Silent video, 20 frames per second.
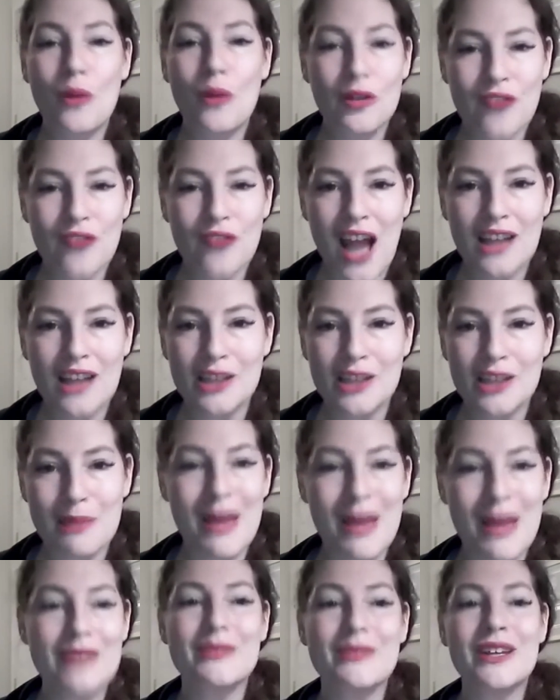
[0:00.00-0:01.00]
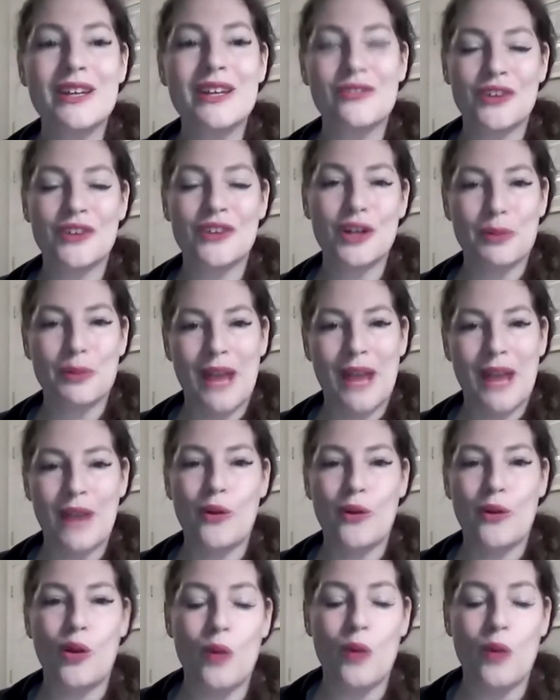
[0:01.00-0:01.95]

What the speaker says: file an amendment for your payroll.